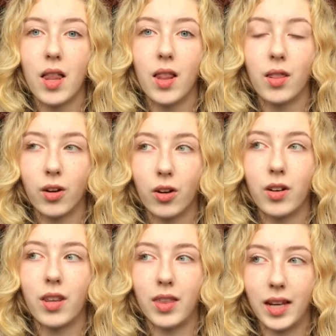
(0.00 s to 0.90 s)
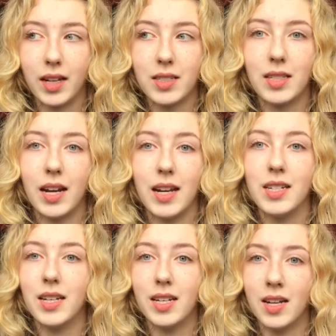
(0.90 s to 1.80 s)
learned things that I
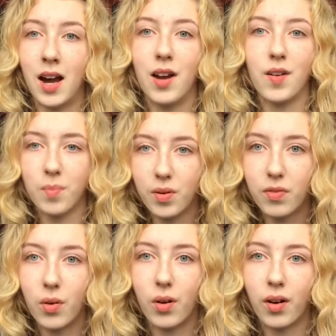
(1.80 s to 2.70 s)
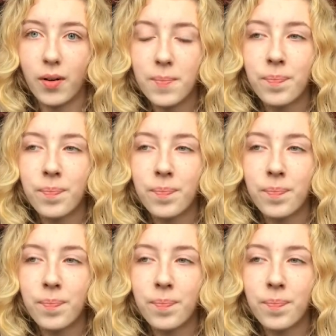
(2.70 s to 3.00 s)
did not know before,